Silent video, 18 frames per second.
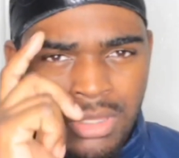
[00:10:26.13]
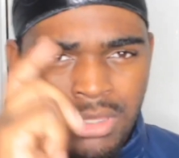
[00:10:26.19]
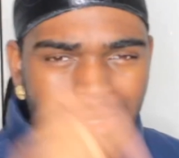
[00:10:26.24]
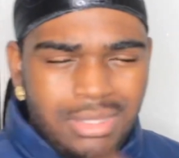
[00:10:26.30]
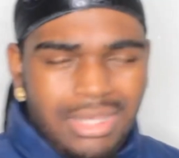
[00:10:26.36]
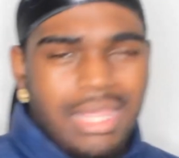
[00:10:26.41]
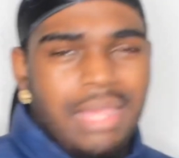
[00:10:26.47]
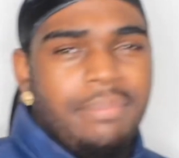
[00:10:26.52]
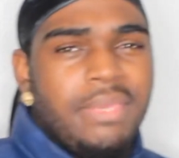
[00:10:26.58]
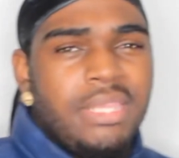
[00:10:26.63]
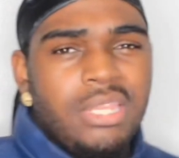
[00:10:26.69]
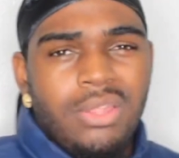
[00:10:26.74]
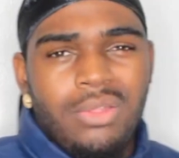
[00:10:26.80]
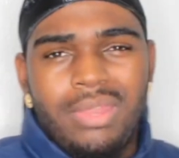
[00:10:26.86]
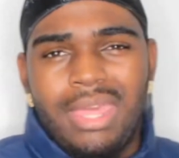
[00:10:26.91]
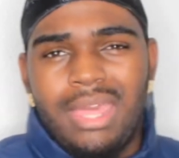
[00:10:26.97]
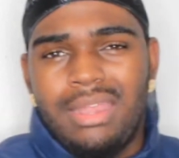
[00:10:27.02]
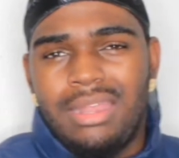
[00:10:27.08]
Let me know
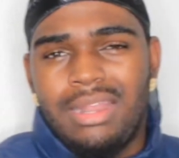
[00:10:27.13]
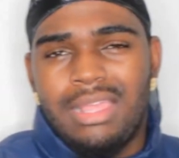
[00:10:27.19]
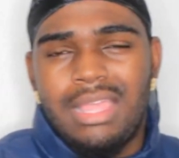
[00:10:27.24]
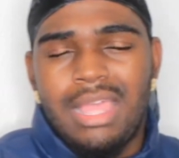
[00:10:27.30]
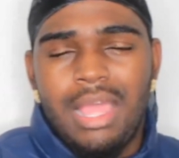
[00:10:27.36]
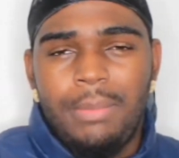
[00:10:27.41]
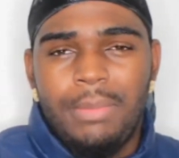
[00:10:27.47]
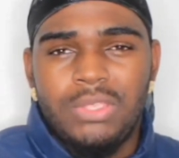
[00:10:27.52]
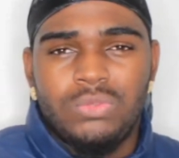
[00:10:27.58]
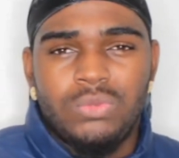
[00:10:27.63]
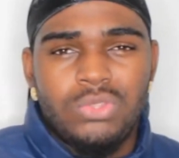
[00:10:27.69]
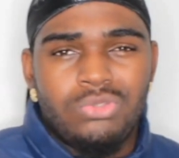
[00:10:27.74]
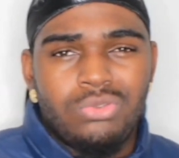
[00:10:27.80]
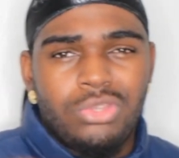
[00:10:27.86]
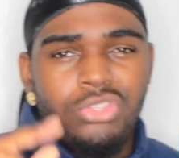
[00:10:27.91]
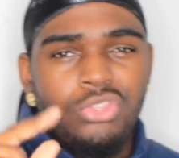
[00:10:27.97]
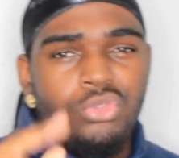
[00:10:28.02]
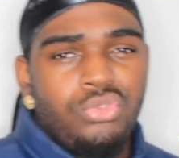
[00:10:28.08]
down in the comments which
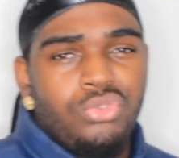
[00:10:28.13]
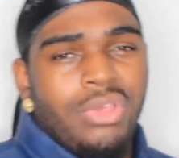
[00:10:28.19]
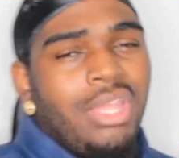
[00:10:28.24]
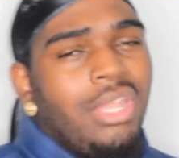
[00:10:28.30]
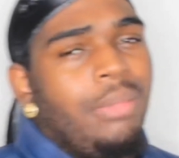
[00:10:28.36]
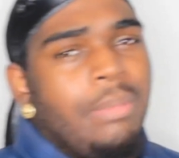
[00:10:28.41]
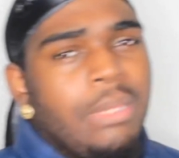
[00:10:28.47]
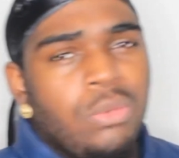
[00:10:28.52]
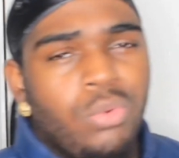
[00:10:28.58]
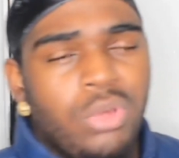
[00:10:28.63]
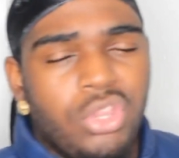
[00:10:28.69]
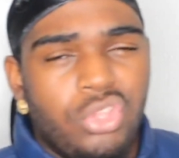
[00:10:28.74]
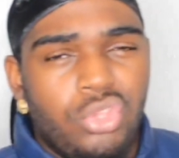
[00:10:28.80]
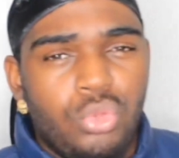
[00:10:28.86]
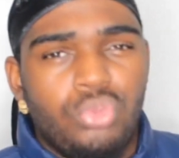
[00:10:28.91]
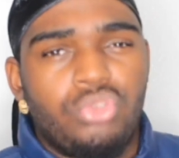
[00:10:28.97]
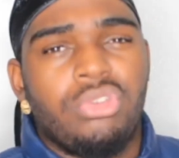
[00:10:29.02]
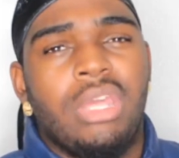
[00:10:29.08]
one you trying to be. What are
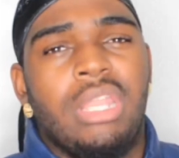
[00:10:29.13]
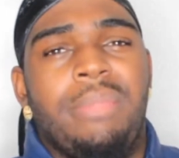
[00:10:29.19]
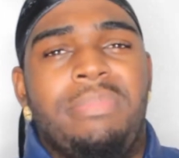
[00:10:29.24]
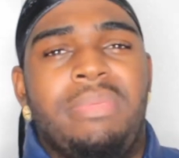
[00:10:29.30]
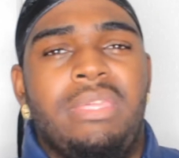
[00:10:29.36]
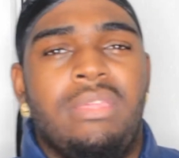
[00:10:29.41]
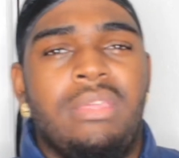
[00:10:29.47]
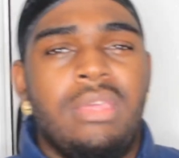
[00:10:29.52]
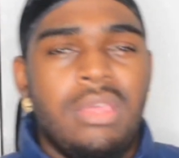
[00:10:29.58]
you trying to be?